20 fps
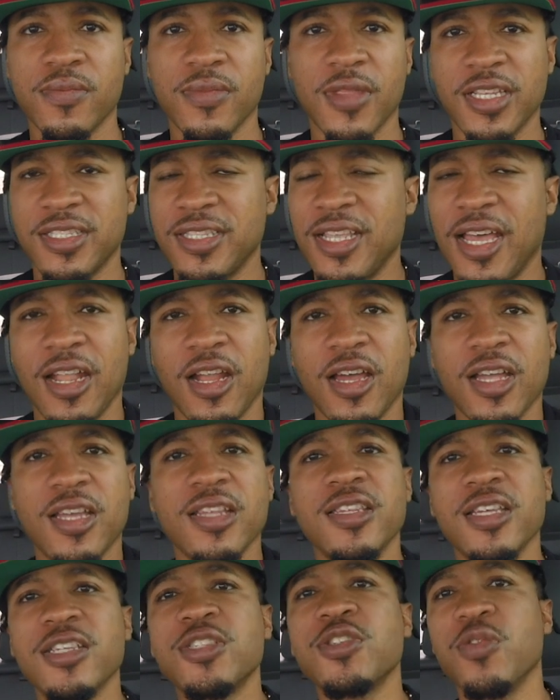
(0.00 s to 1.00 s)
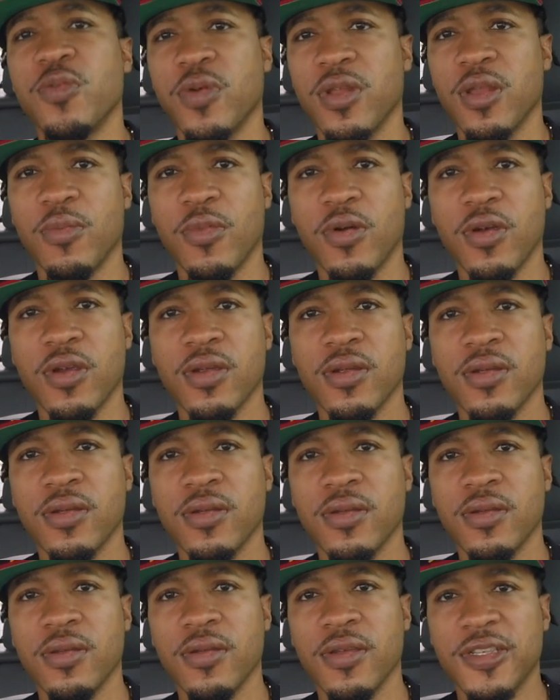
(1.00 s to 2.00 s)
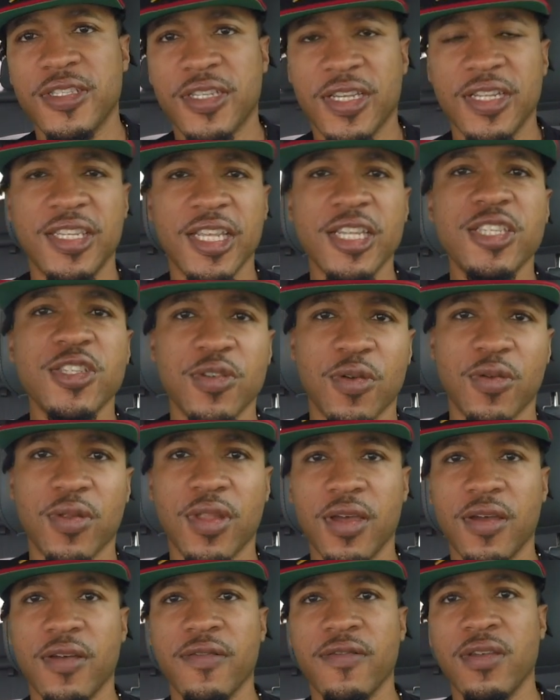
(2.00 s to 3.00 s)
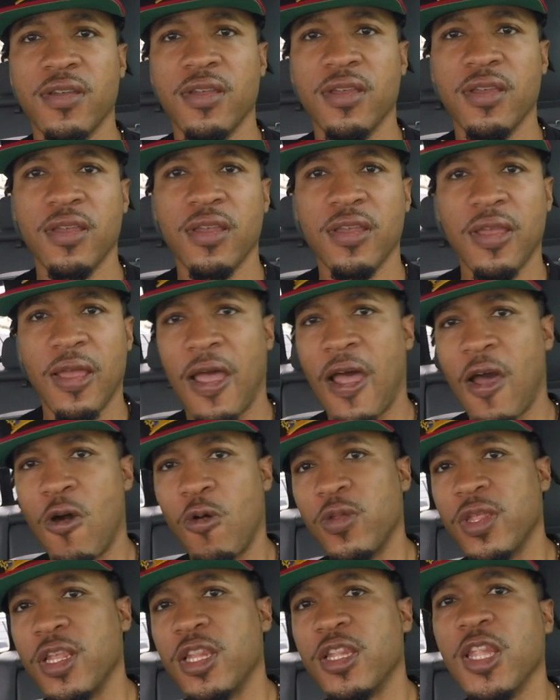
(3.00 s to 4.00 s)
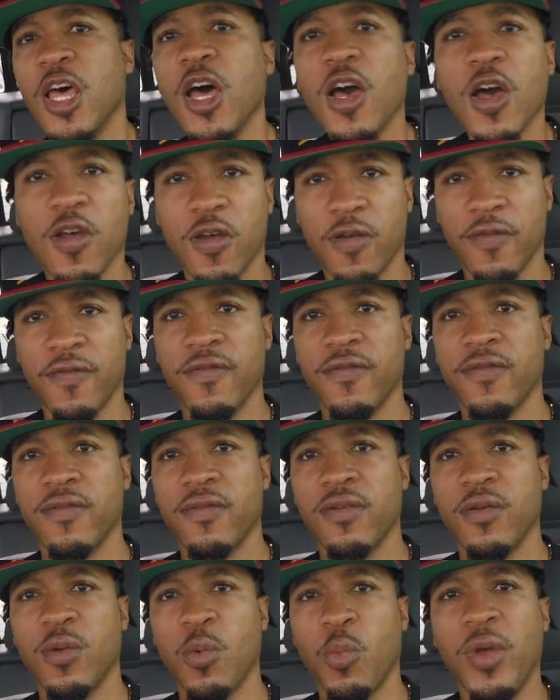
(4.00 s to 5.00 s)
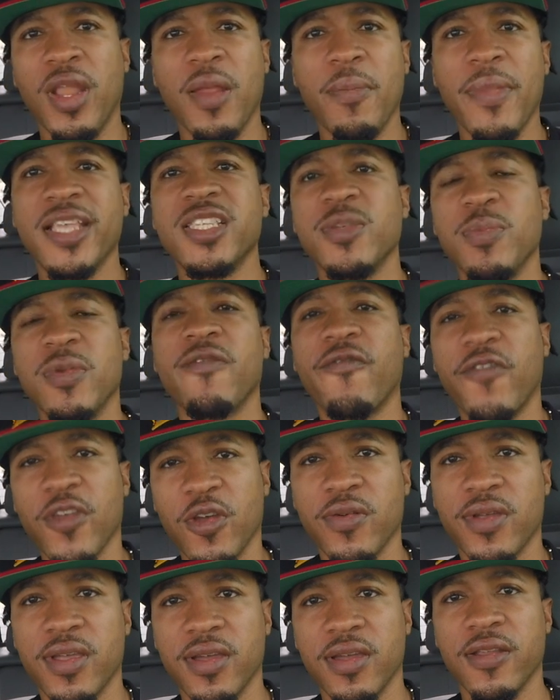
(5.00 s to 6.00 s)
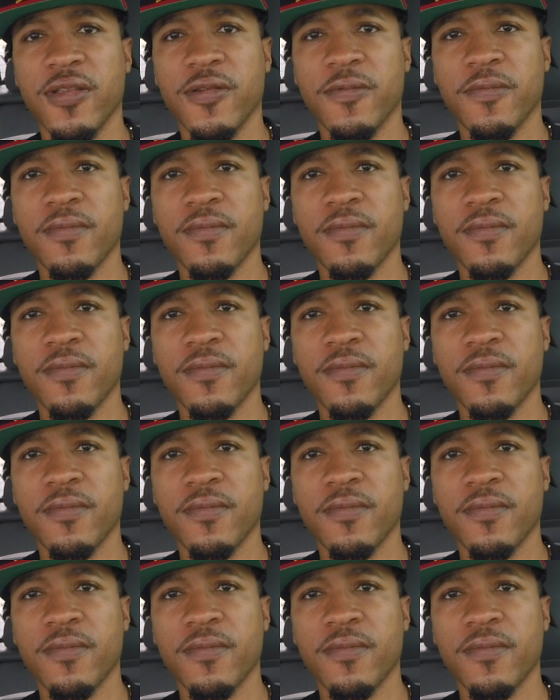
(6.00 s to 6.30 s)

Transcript: It's not unconditional anymore. It's conditional love. I only love when it makes me feel good.